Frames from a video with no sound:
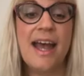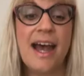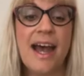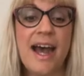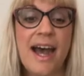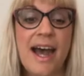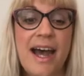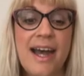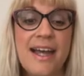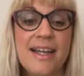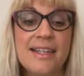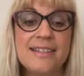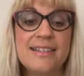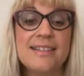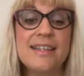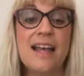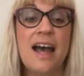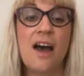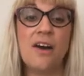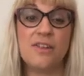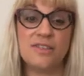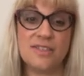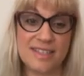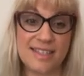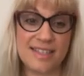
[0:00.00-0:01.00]
and
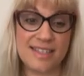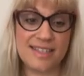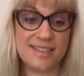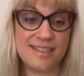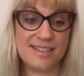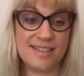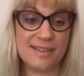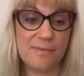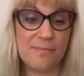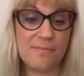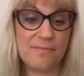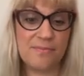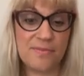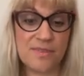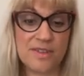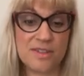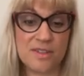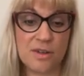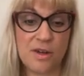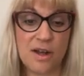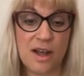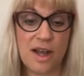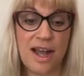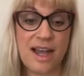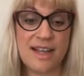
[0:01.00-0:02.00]
our deeds.
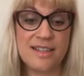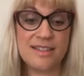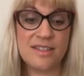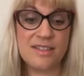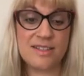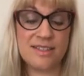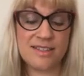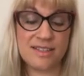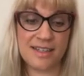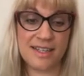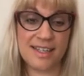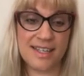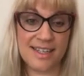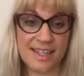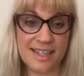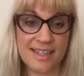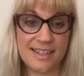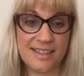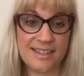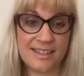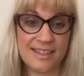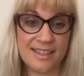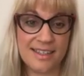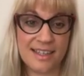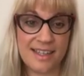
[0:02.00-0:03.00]
So as a
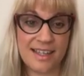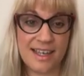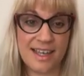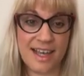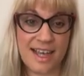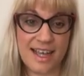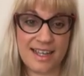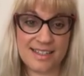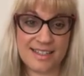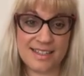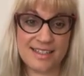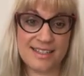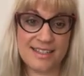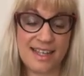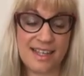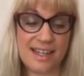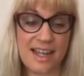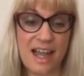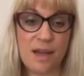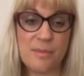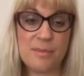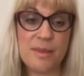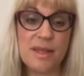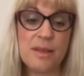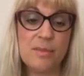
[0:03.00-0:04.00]
psychic, as I said,
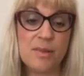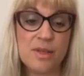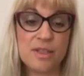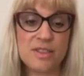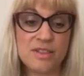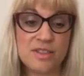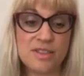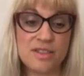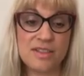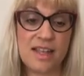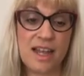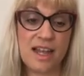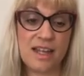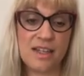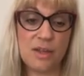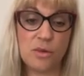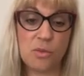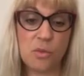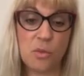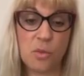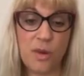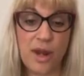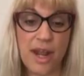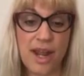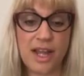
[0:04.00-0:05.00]
I'm able to tell you
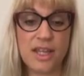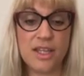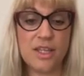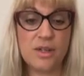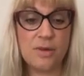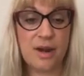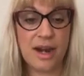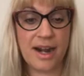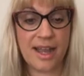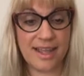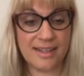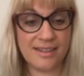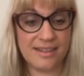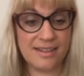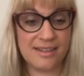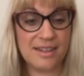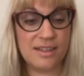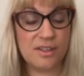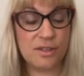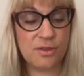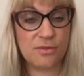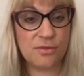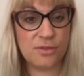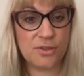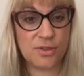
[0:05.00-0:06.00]
where you are headed
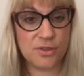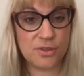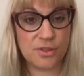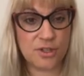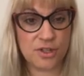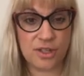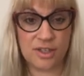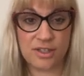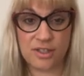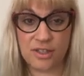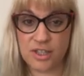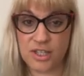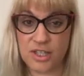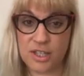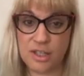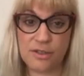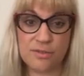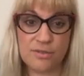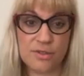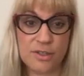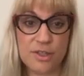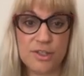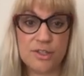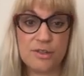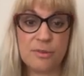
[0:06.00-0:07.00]
in the future and the near
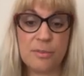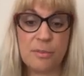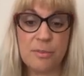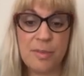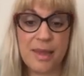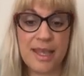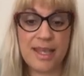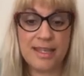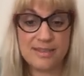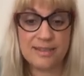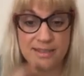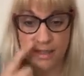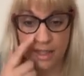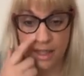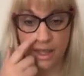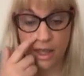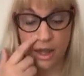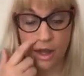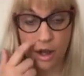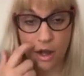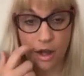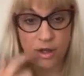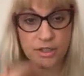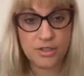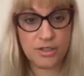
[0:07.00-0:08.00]
future based
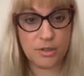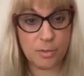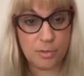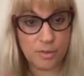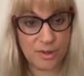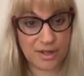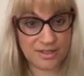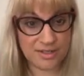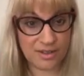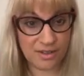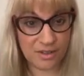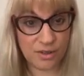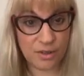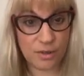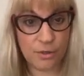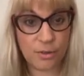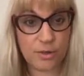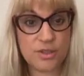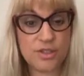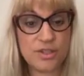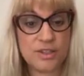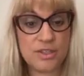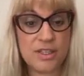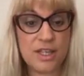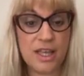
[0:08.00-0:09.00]
on your present
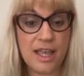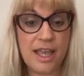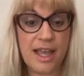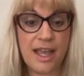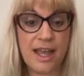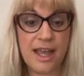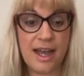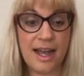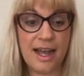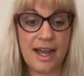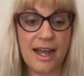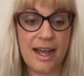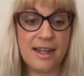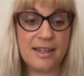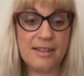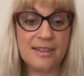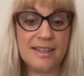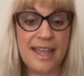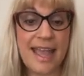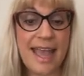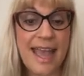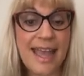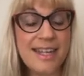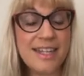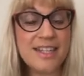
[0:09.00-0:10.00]
thoughts and
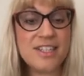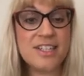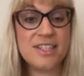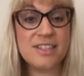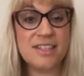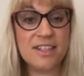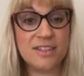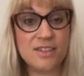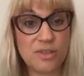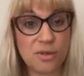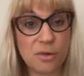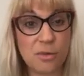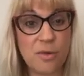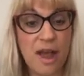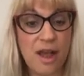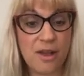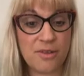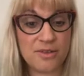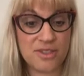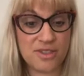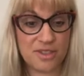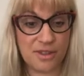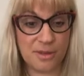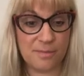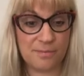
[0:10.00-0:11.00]
the energy that
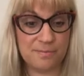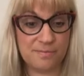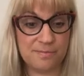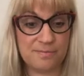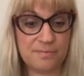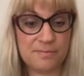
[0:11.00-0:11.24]
surrounds them.